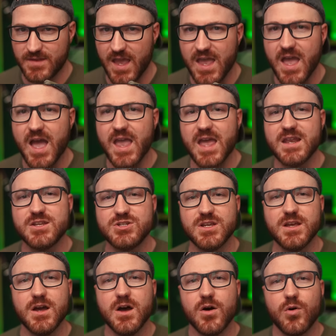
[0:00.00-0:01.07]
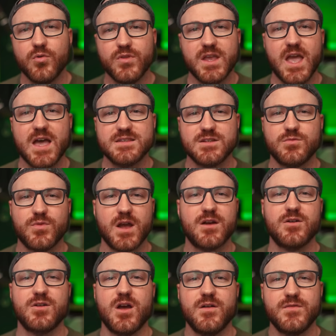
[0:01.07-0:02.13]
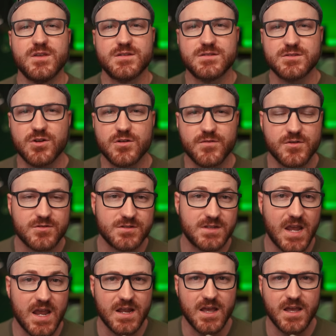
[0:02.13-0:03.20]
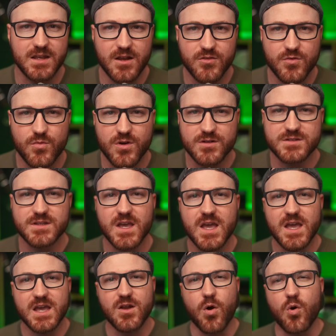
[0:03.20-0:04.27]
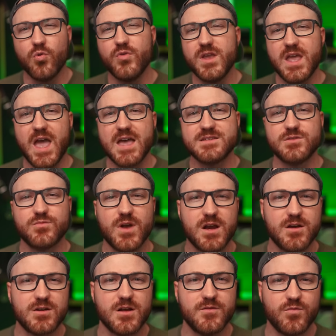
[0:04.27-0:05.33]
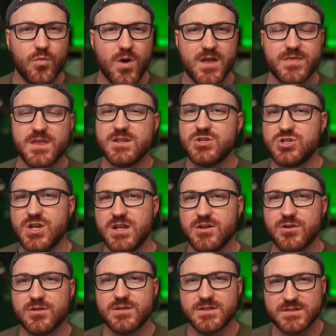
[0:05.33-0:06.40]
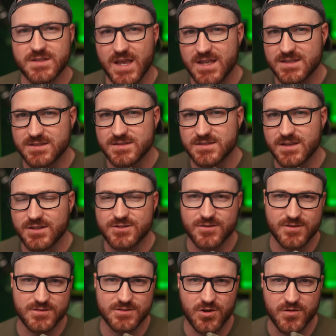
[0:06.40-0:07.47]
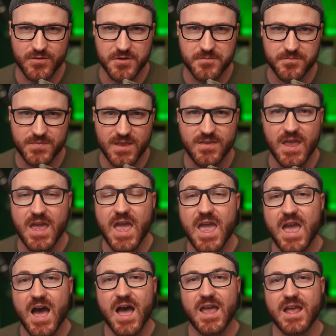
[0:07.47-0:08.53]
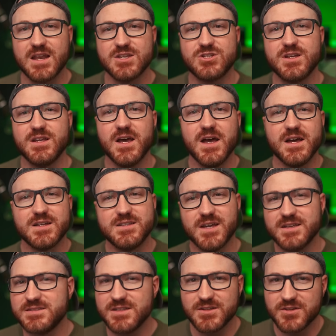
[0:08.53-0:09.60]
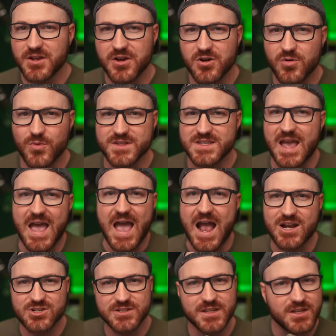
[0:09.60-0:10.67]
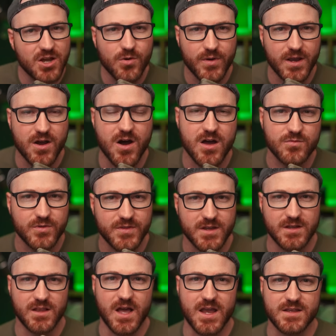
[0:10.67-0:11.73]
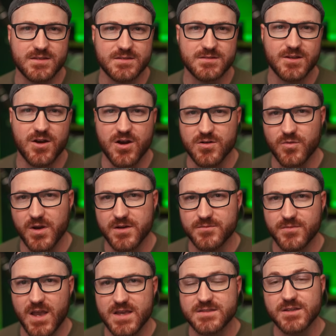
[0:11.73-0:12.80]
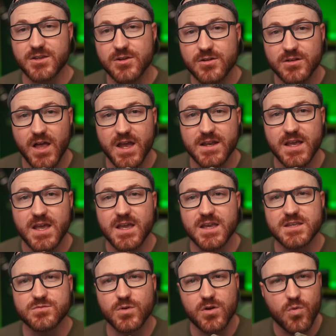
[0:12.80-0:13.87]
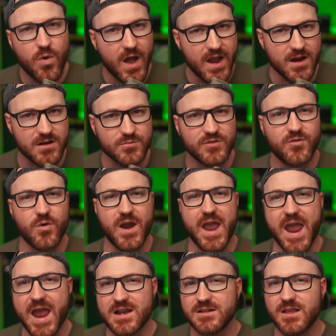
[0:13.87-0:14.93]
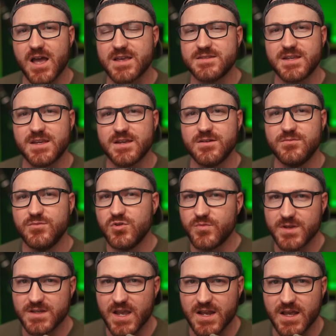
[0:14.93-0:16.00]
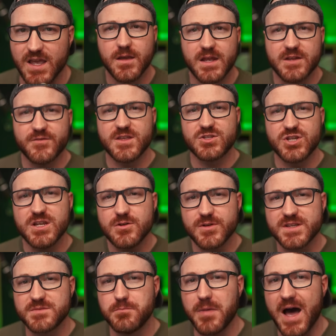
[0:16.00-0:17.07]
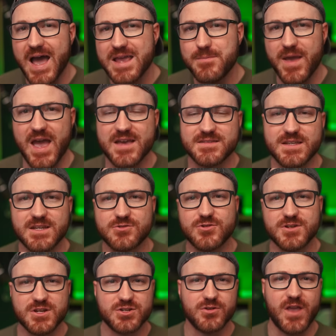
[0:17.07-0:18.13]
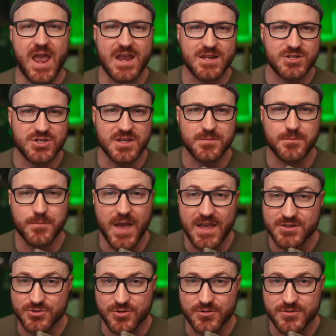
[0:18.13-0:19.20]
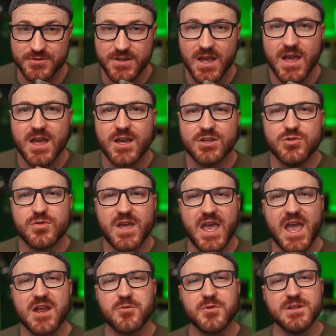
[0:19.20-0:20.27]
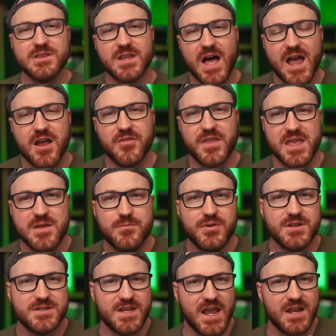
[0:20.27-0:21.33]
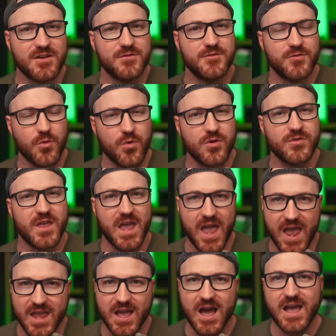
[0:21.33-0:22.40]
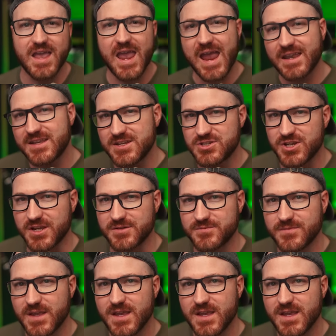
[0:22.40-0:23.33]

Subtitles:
AI anti-cheat only has a record of the server's data. In other words, it only has a record of what the cheater sends to the server. The AI anti-cheat doesn't know what's actually going on with the client's hardware. A secure client is required before analyzing movement data. And if the cheater is bypassing traditional anti-cheat measures, you can't rely on the input data for the AI anti-cheat.